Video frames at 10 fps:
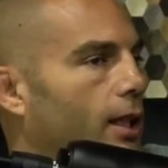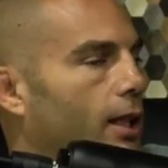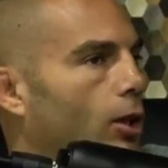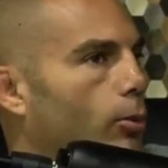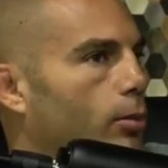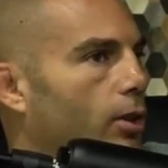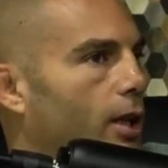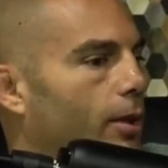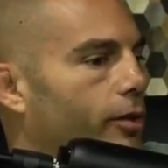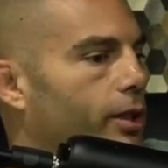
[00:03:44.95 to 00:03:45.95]
and I hope I'm right
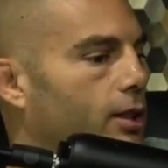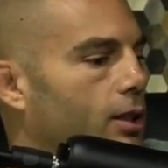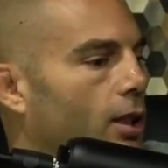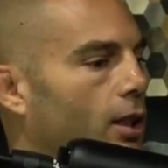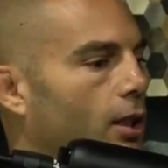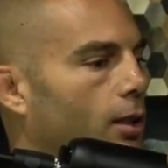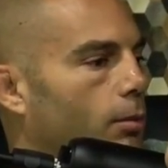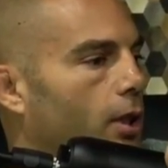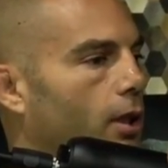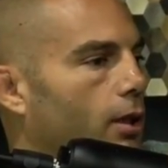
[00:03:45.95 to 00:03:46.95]
about this,
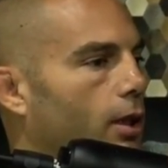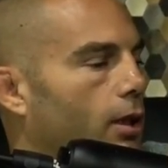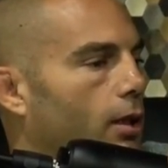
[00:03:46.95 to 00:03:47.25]
but